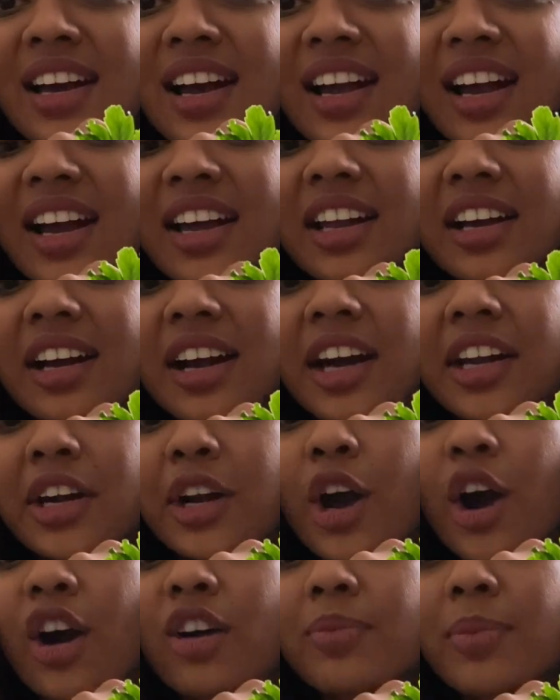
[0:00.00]
I kind of cut
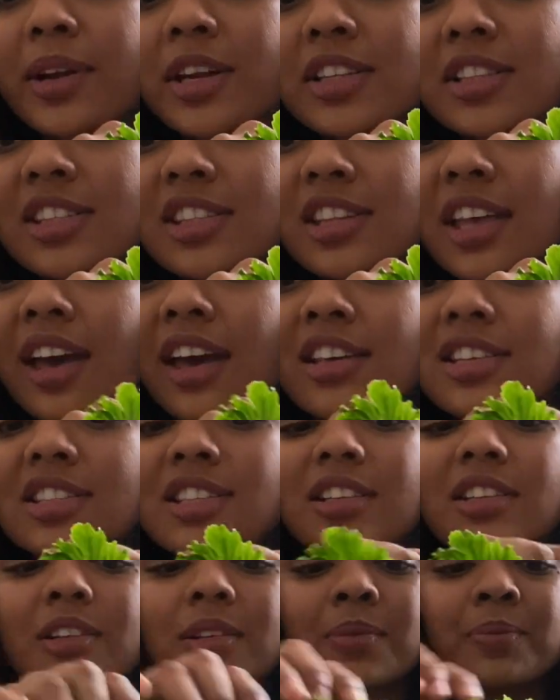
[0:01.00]
it off, but it's there
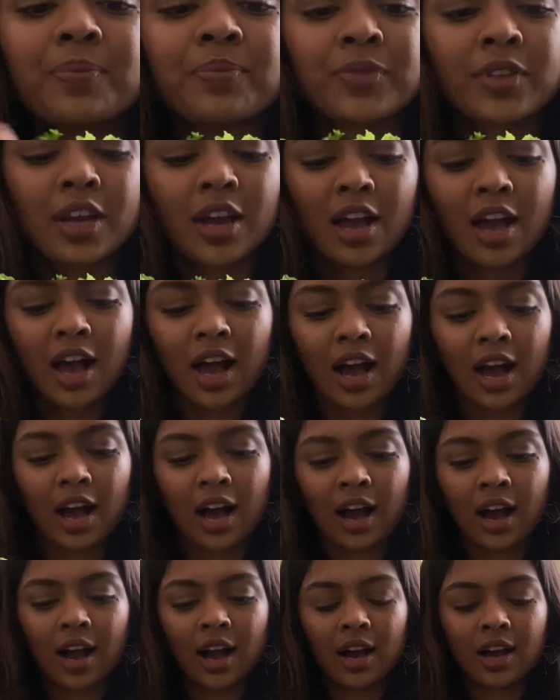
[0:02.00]
still.
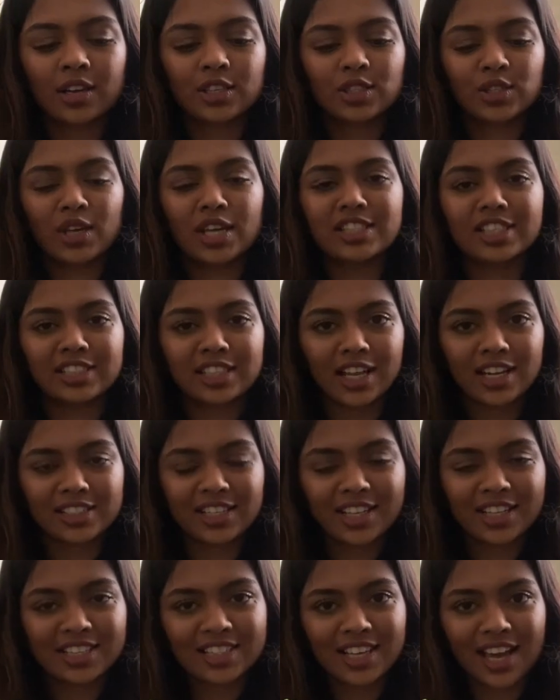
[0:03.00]
So that's a
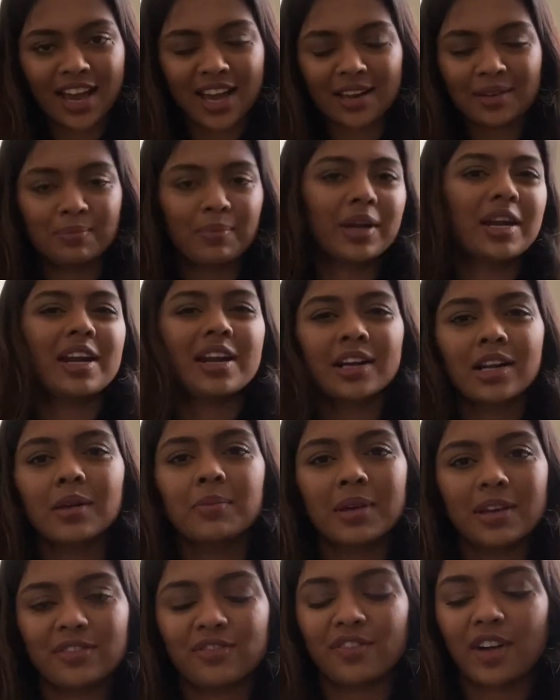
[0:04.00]
telltale sign, but it'll
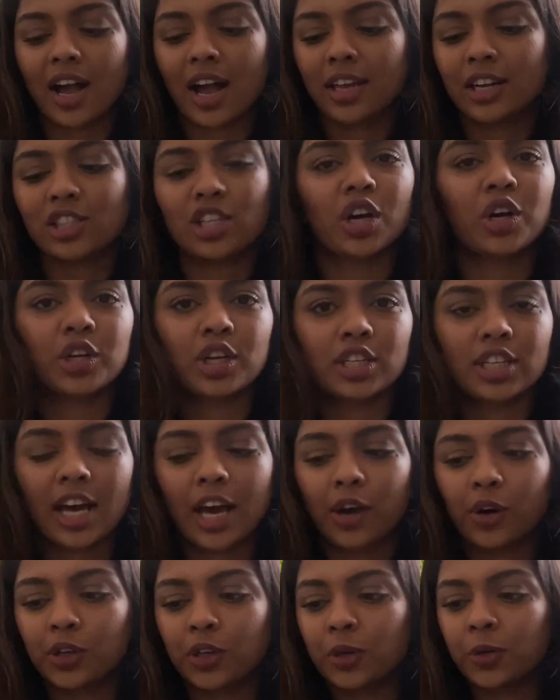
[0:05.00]
be fine. It's not gonna die
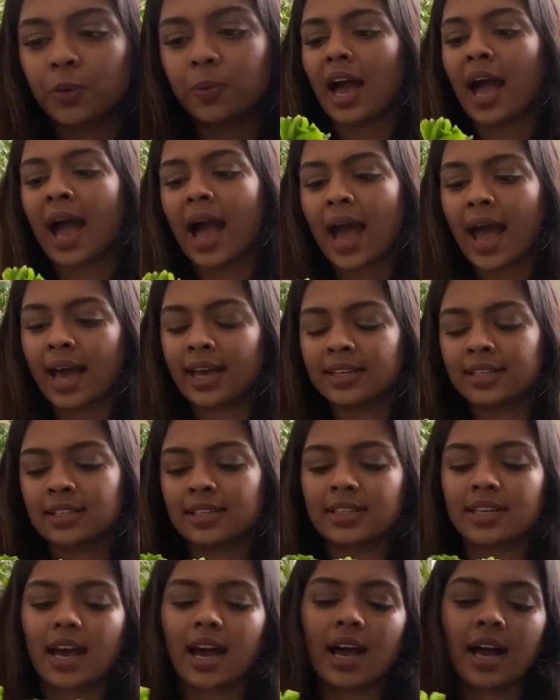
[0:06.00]
on you.
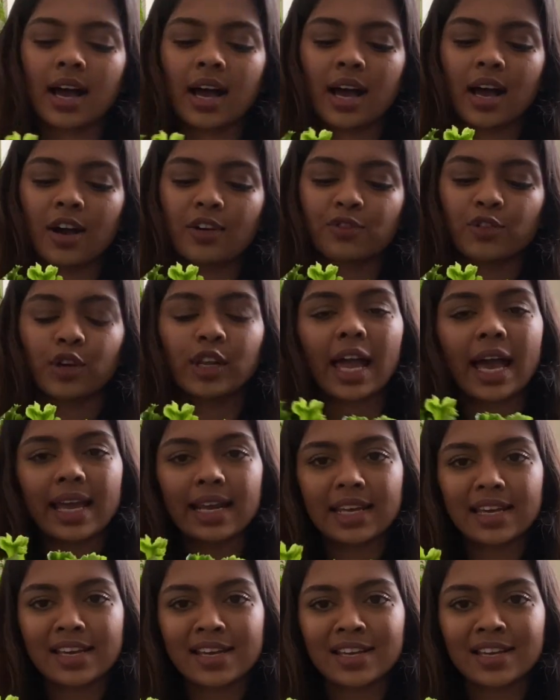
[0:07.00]
And for
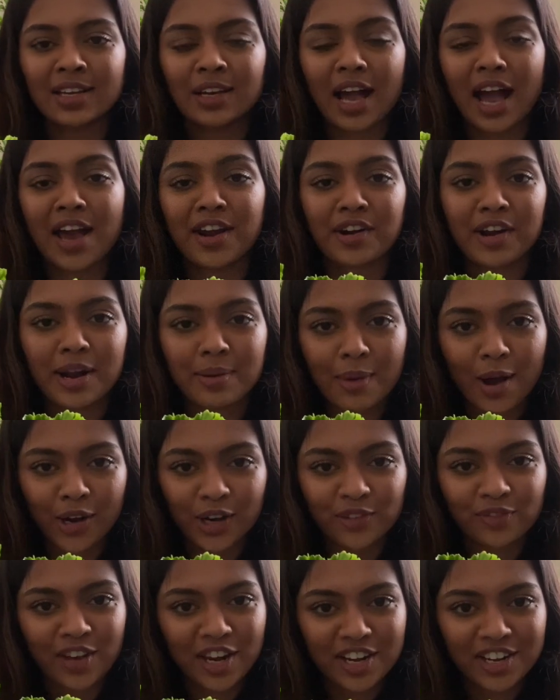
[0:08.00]
lighting, I read about
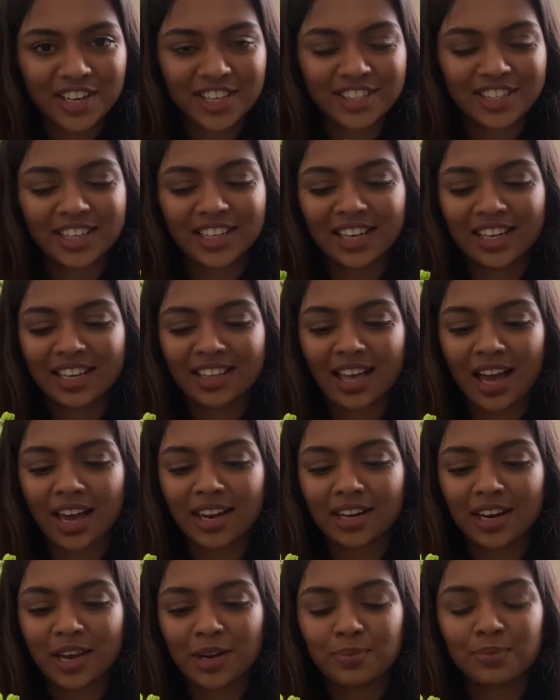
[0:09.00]
it very recently
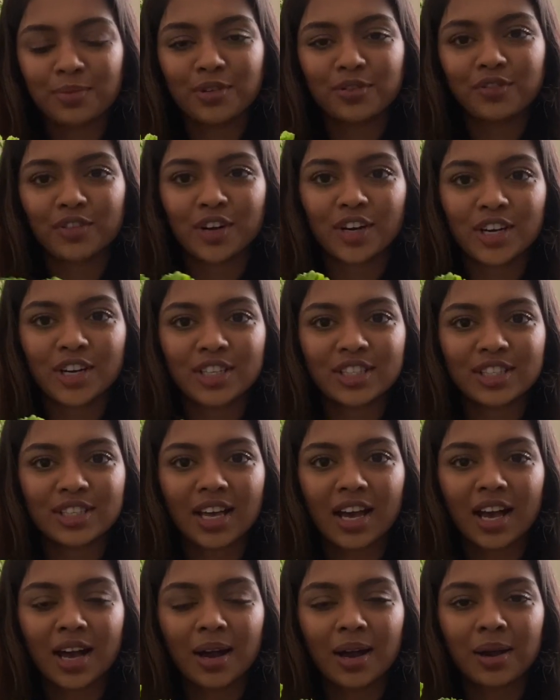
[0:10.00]
that it prefers,
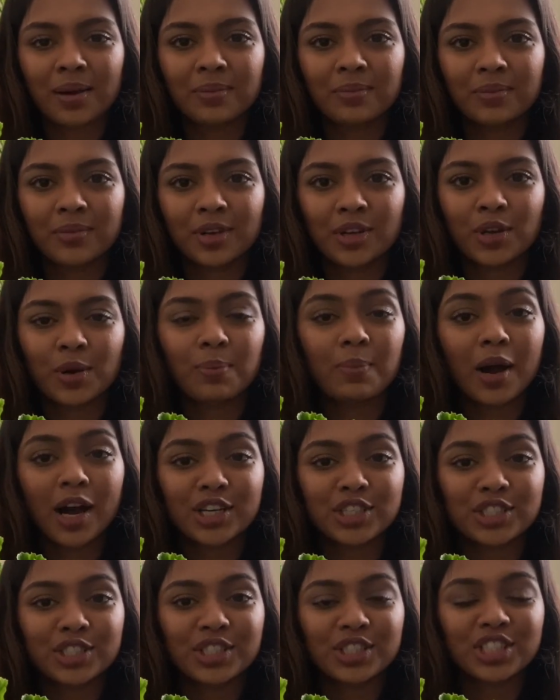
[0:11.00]
you know,
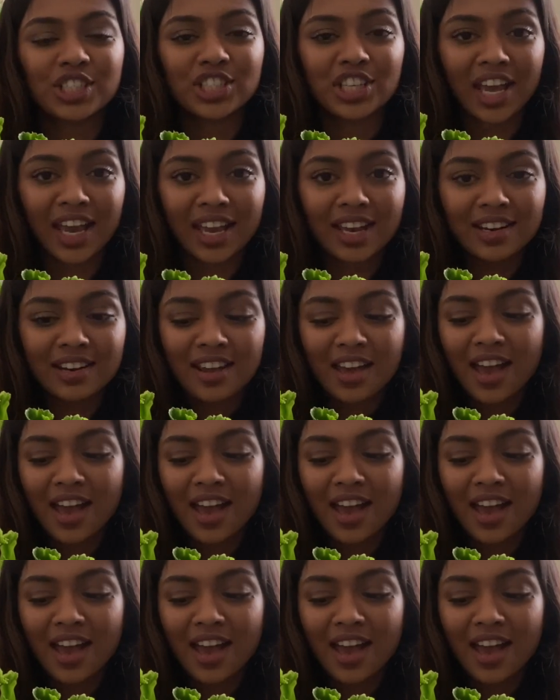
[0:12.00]
partial shade.